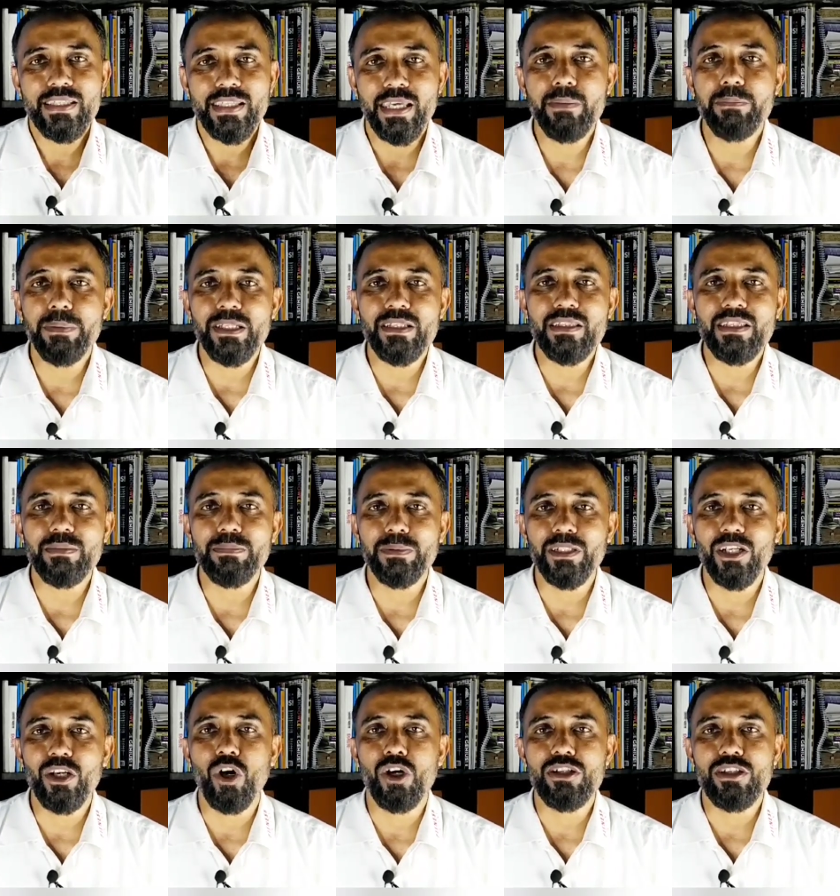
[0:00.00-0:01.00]
same
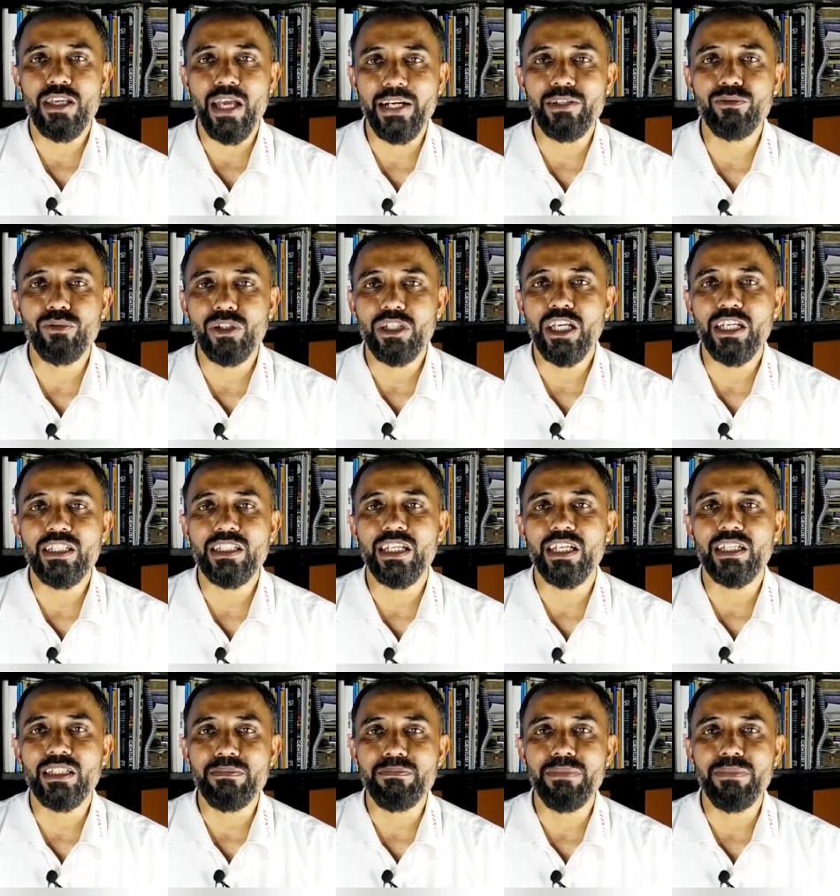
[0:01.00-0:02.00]
principle was
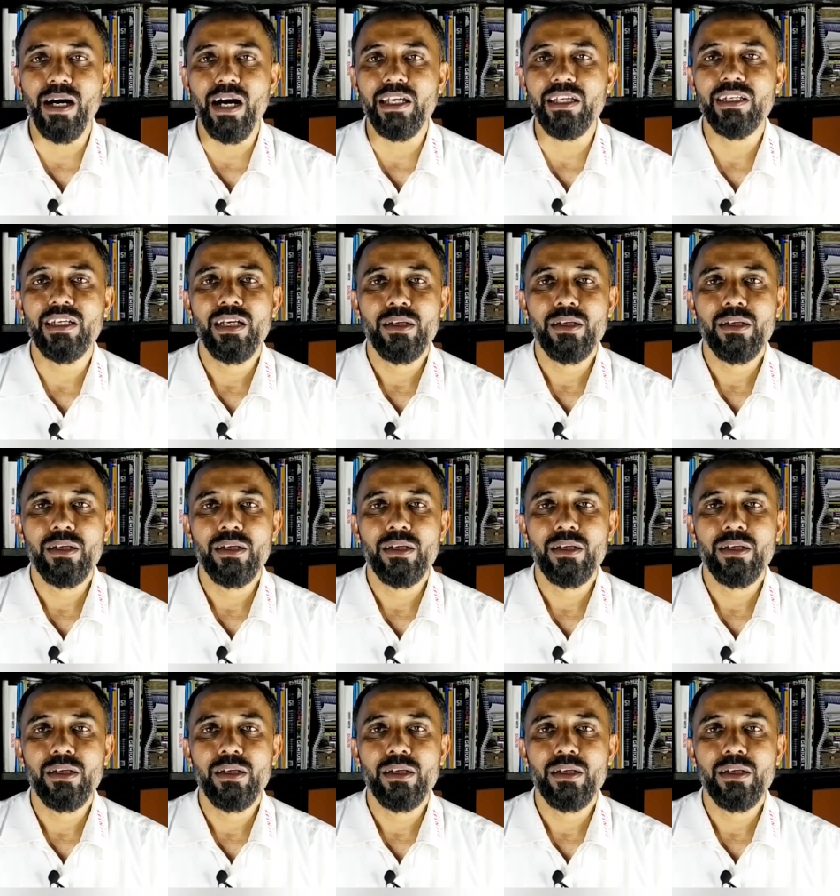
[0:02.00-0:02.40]
advocated by